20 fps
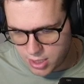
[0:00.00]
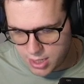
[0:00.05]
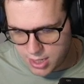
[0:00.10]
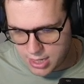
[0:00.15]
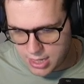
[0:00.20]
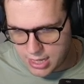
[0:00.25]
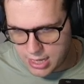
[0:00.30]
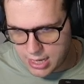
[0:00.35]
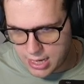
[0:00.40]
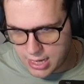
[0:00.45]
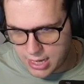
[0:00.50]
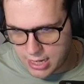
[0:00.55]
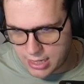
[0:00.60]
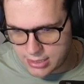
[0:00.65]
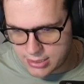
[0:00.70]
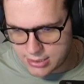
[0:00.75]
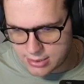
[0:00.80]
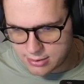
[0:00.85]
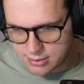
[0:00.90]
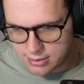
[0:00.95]

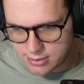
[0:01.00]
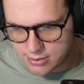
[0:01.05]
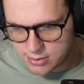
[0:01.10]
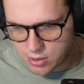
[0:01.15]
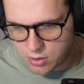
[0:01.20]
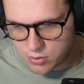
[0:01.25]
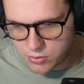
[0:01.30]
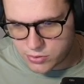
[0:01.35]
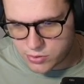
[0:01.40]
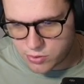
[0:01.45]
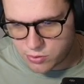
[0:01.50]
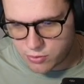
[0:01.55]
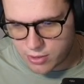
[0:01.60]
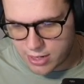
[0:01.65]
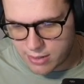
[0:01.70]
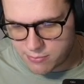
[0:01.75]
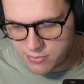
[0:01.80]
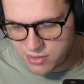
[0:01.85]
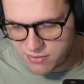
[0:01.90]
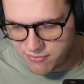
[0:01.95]
and let's also
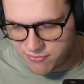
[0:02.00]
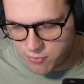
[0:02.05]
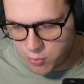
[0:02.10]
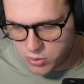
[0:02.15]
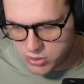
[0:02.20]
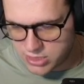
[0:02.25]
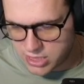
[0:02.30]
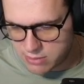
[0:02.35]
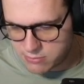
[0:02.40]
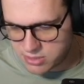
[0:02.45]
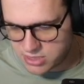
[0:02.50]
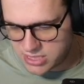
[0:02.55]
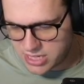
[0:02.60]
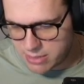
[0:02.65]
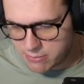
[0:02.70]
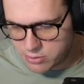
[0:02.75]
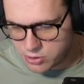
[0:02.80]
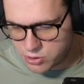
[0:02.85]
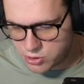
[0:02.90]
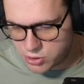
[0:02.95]
grab the 4 times
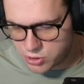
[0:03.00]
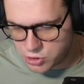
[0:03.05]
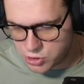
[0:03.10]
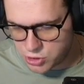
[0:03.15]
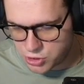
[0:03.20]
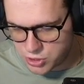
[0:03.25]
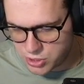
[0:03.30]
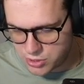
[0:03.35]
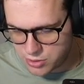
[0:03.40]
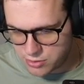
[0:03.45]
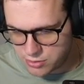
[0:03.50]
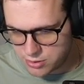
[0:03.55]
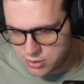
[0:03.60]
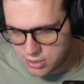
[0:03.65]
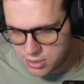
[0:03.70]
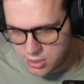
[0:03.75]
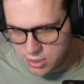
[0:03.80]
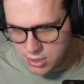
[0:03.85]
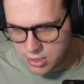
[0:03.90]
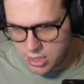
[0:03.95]
damage to shield.
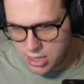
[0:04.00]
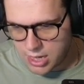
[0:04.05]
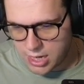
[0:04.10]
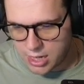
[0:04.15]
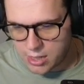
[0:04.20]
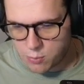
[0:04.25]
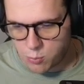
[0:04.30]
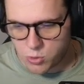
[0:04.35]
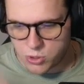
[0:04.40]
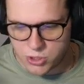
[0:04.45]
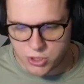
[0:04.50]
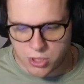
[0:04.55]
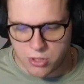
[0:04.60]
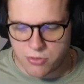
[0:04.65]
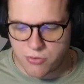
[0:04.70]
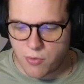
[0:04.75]
And we're just going to throw our